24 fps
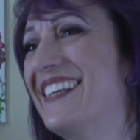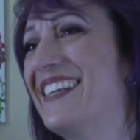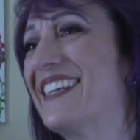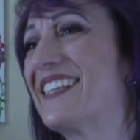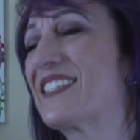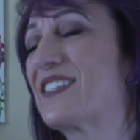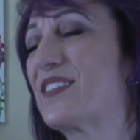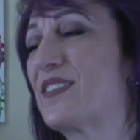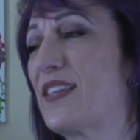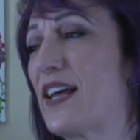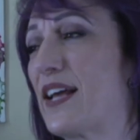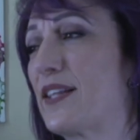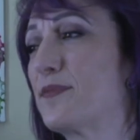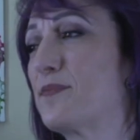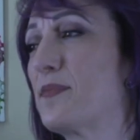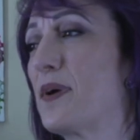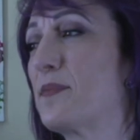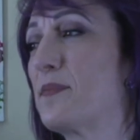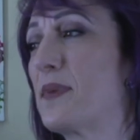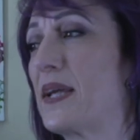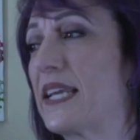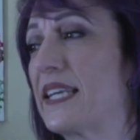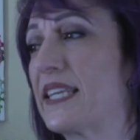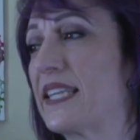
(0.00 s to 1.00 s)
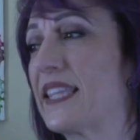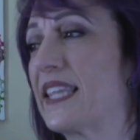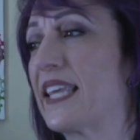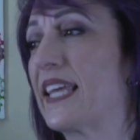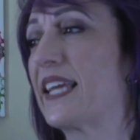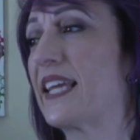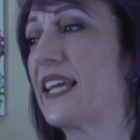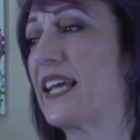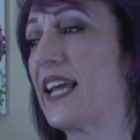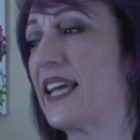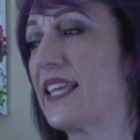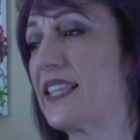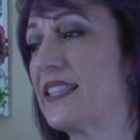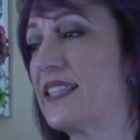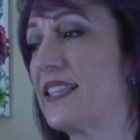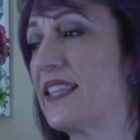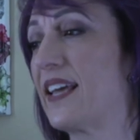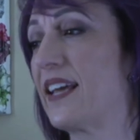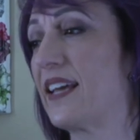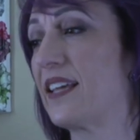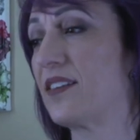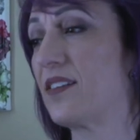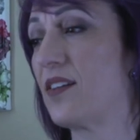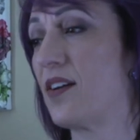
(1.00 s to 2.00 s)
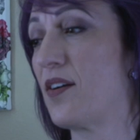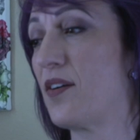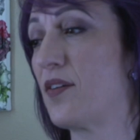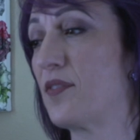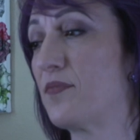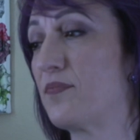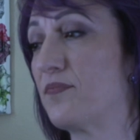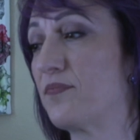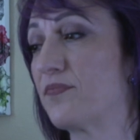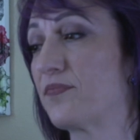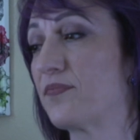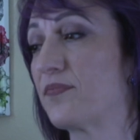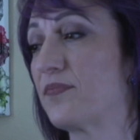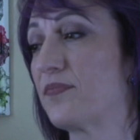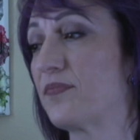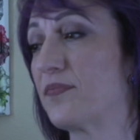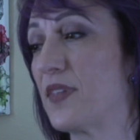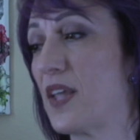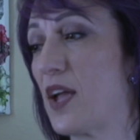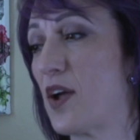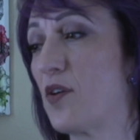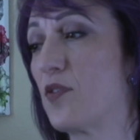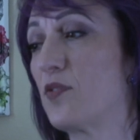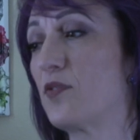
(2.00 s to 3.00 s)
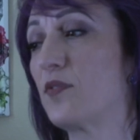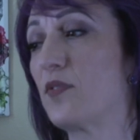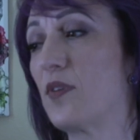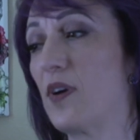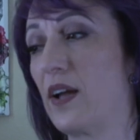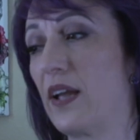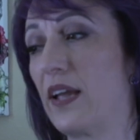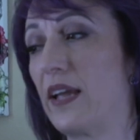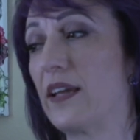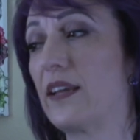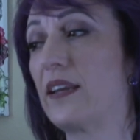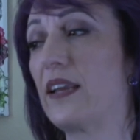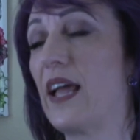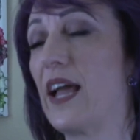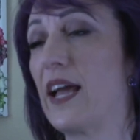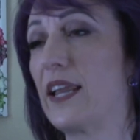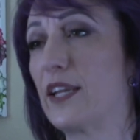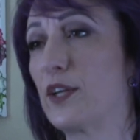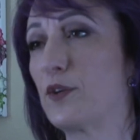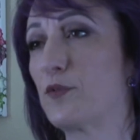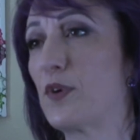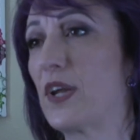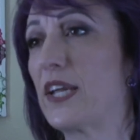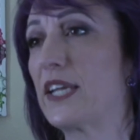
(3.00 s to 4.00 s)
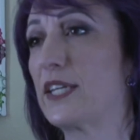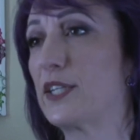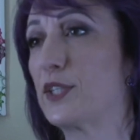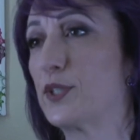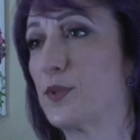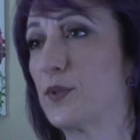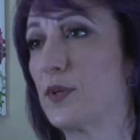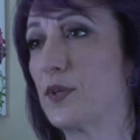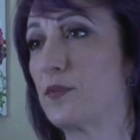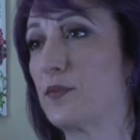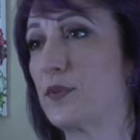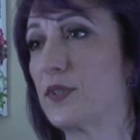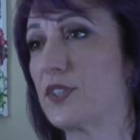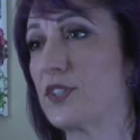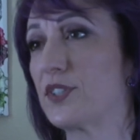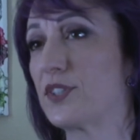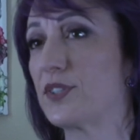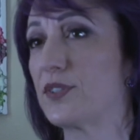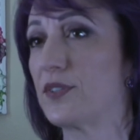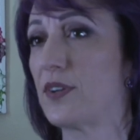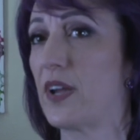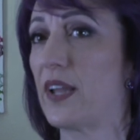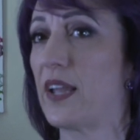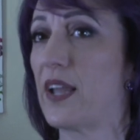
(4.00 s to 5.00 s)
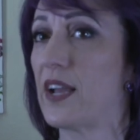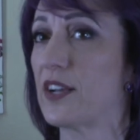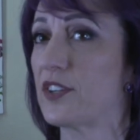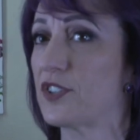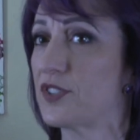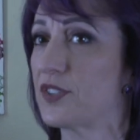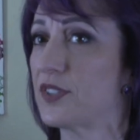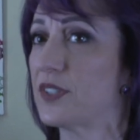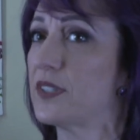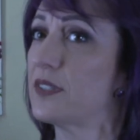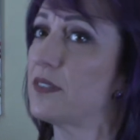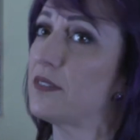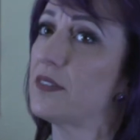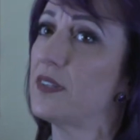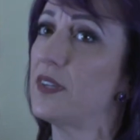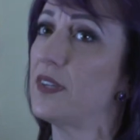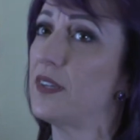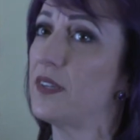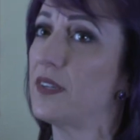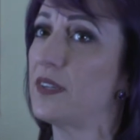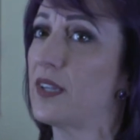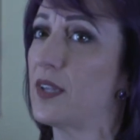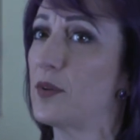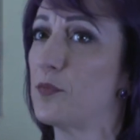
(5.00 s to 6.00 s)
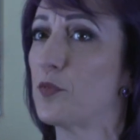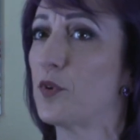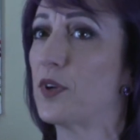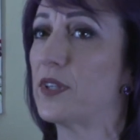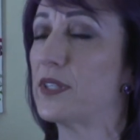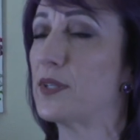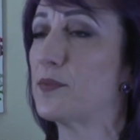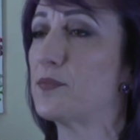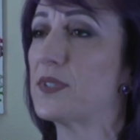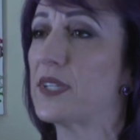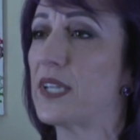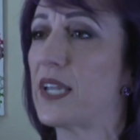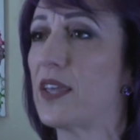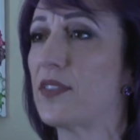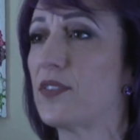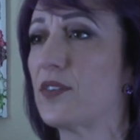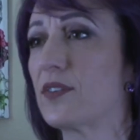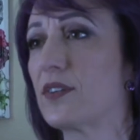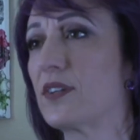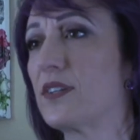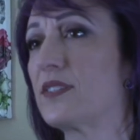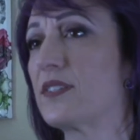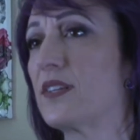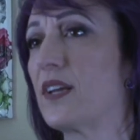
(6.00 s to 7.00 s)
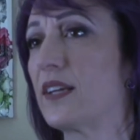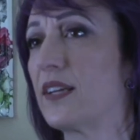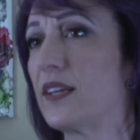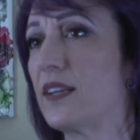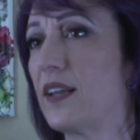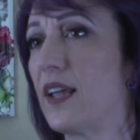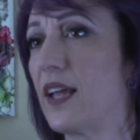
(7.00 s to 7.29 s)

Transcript: so that's my main thing. And then now adding Reiki to it, which I actually can bring them together because I can